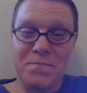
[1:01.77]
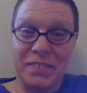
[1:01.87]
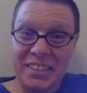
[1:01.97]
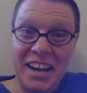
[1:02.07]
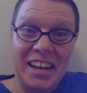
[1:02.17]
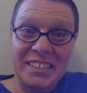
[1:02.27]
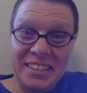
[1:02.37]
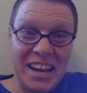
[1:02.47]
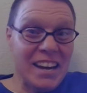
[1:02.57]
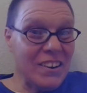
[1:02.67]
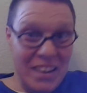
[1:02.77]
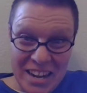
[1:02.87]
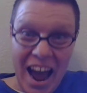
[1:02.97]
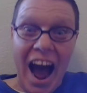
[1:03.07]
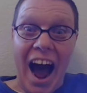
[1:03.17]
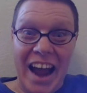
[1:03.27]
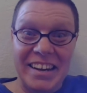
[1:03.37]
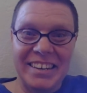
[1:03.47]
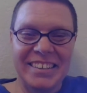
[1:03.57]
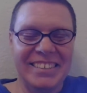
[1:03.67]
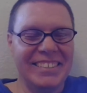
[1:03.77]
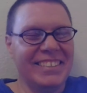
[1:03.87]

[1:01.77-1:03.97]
couple of days later, he died.